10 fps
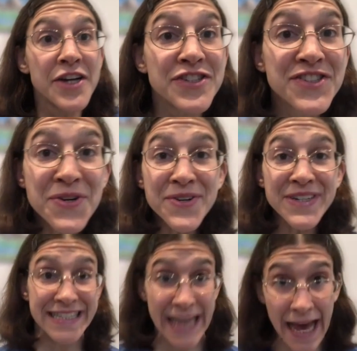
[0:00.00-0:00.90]

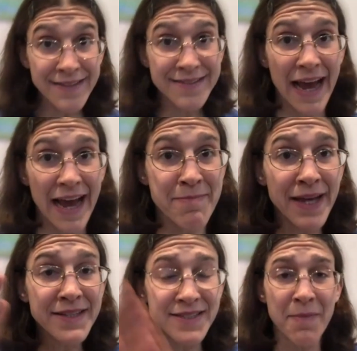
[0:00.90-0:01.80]
Dude, yes, I
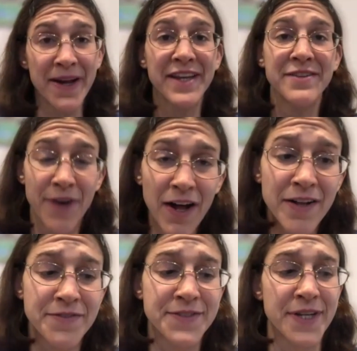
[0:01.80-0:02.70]
met somebody involved.